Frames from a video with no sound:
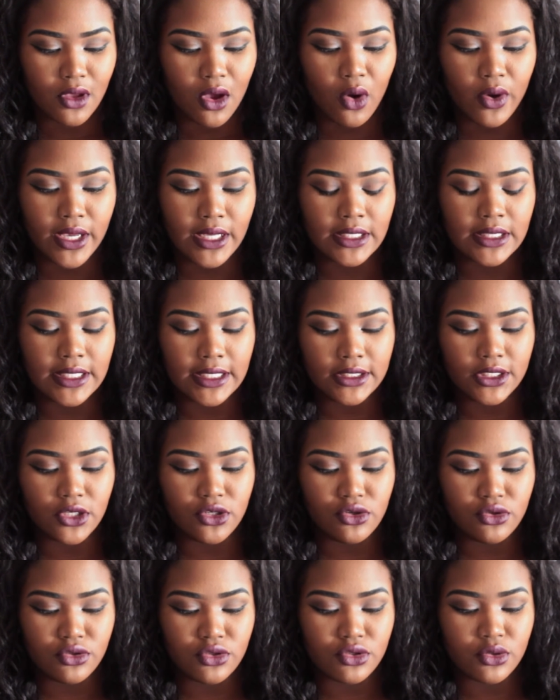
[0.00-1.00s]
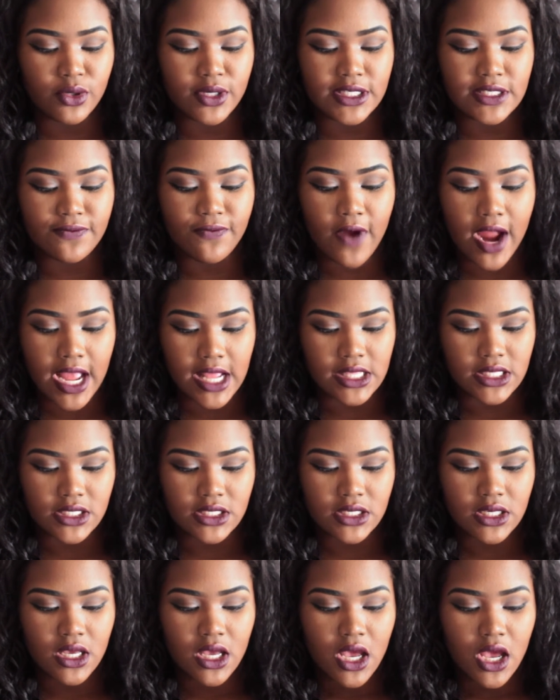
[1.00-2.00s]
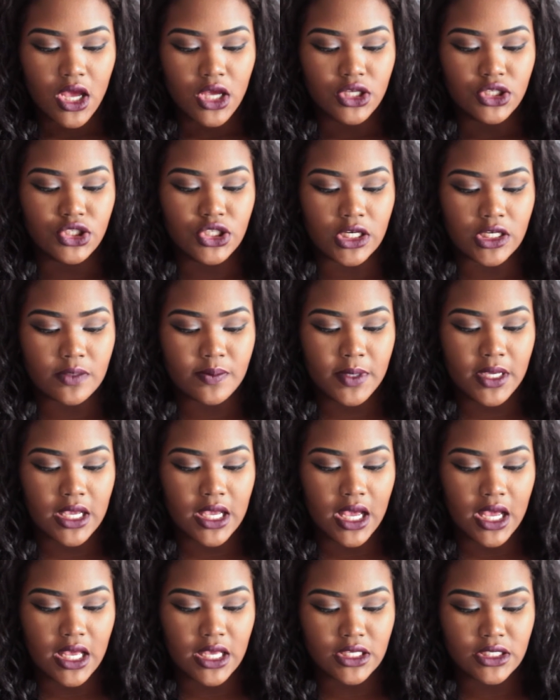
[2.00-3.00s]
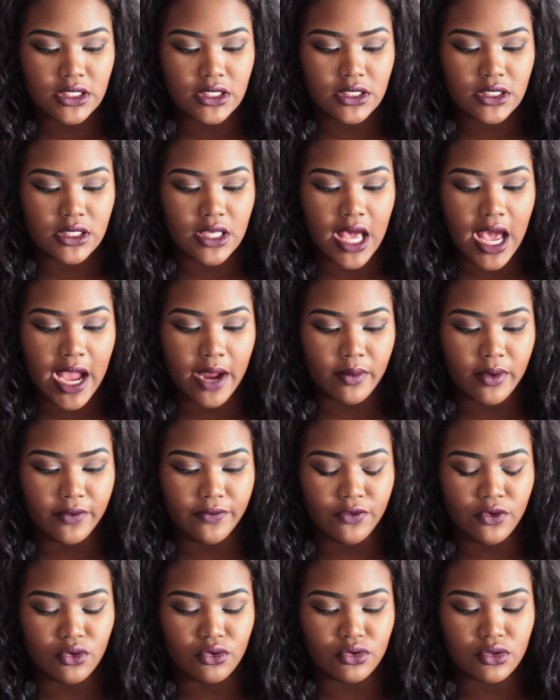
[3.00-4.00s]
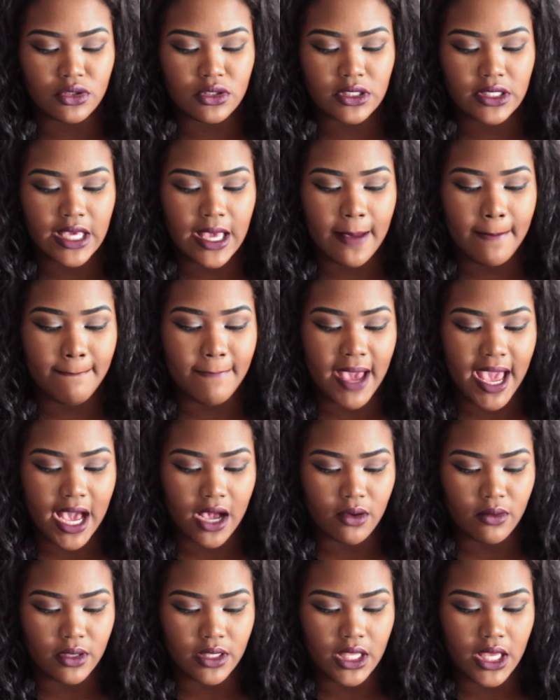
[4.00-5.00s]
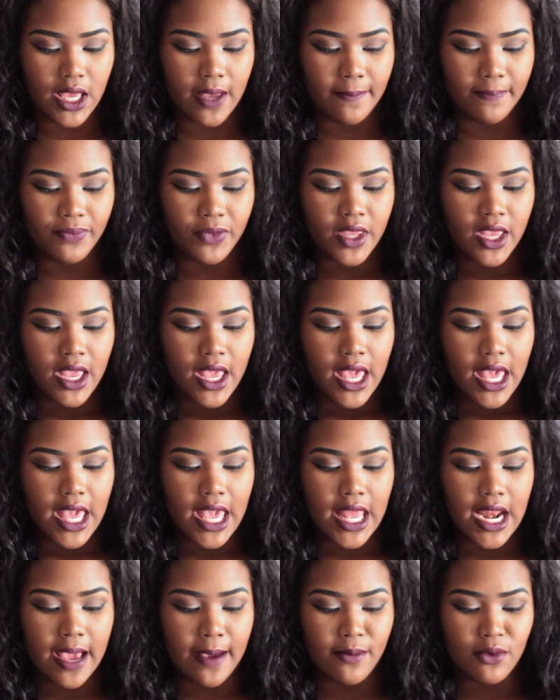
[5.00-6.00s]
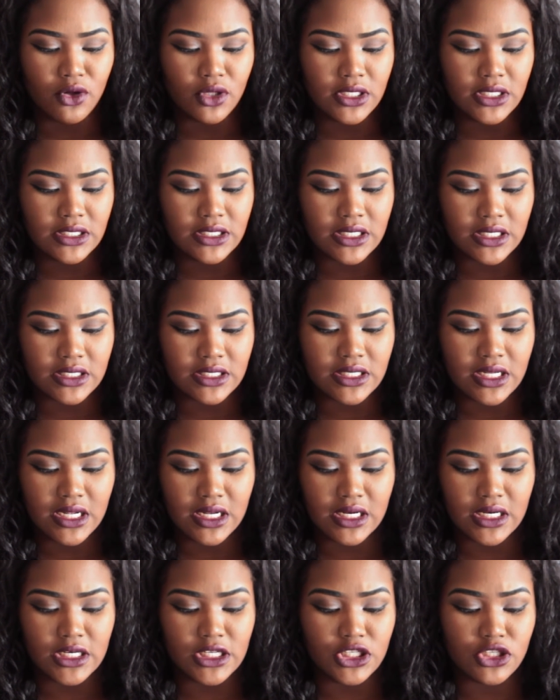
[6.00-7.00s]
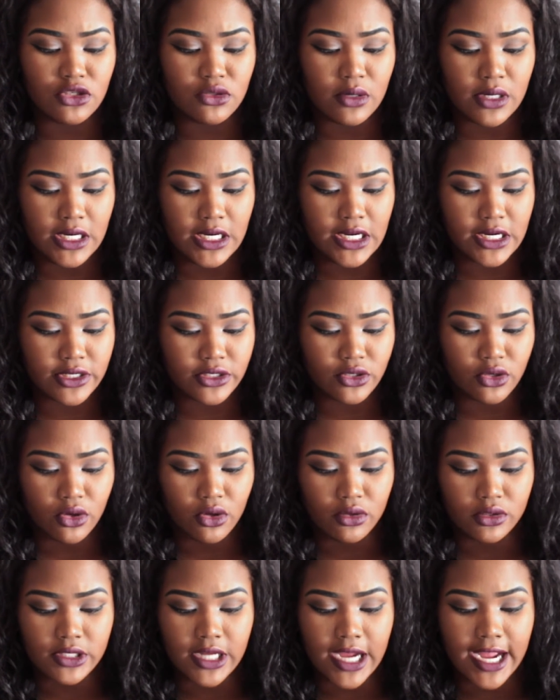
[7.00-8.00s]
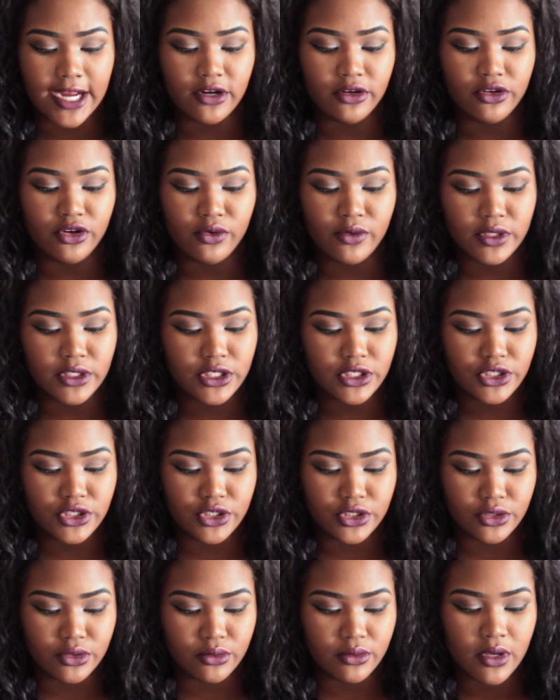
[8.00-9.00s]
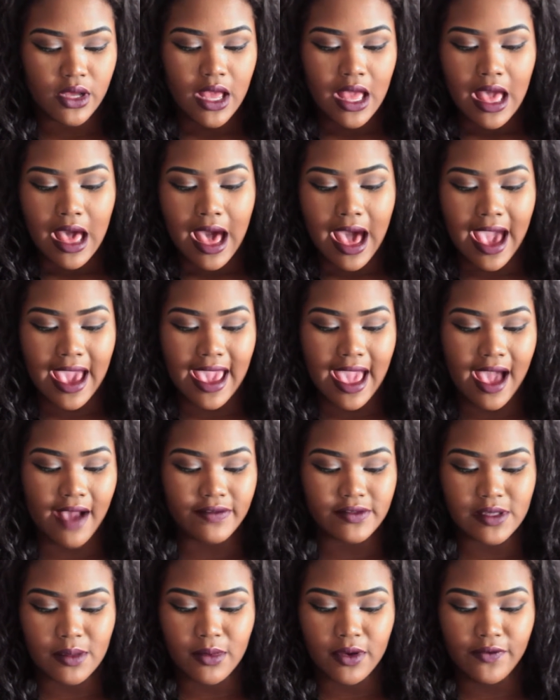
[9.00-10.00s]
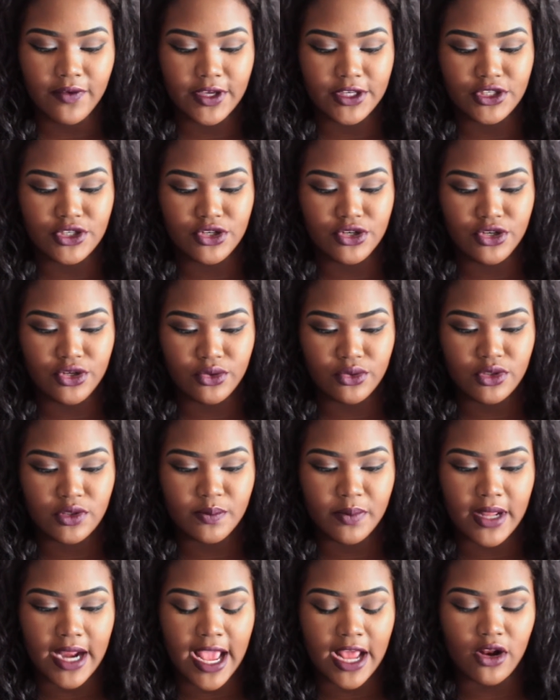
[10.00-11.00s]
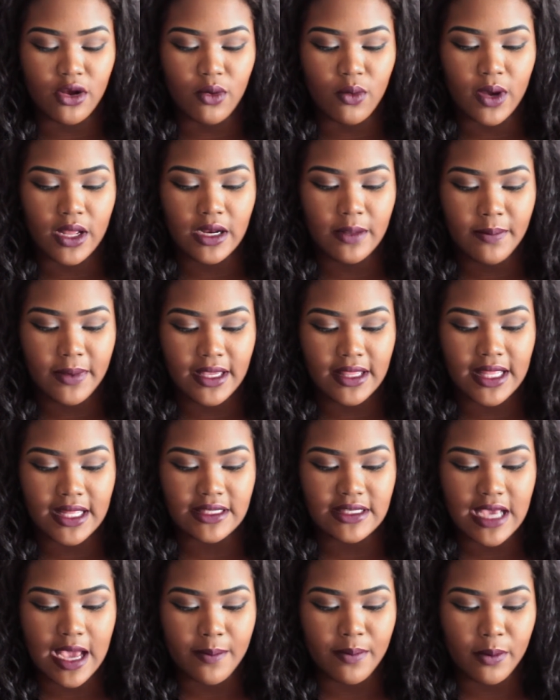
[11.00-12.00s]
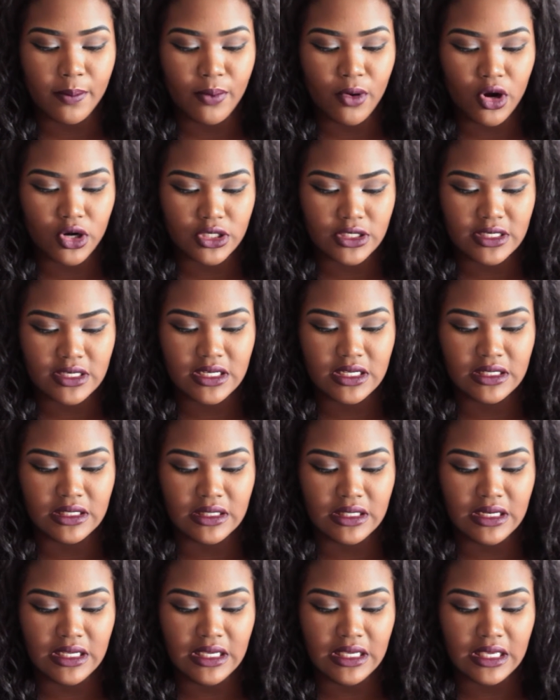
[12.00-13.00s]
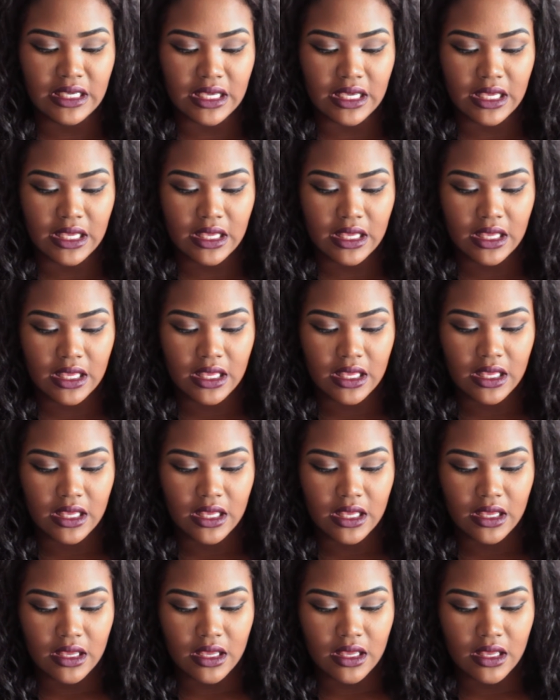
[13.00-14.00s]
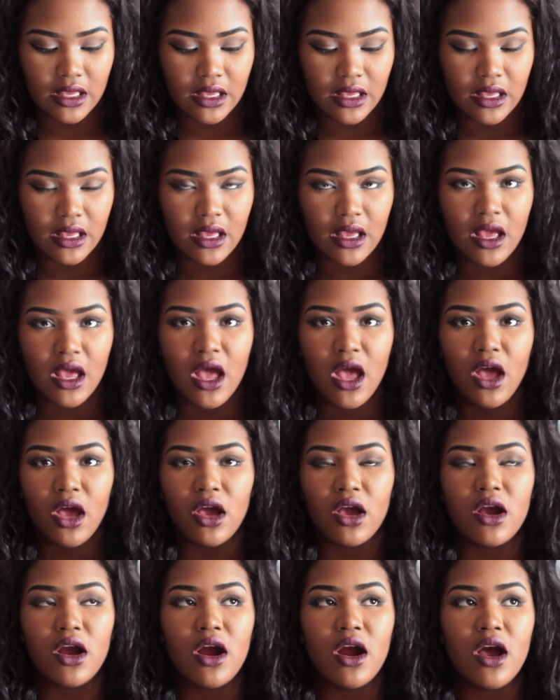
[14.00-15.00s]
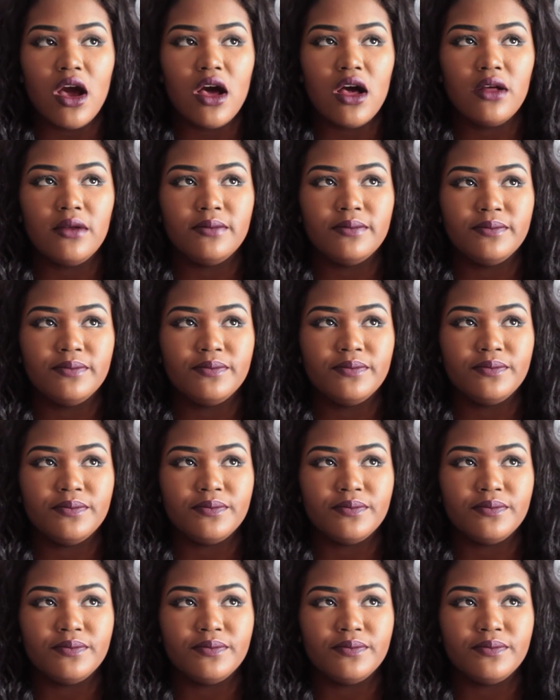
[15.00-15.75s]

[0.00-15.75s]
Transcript: Oh, he leaked the nudes to his friends just because I refused to get back with him. And I'm only sixteen and he's twenty years old. I don't know what to do. I have some of his nudes, but I don't want to be that type of person and leak it. Girl!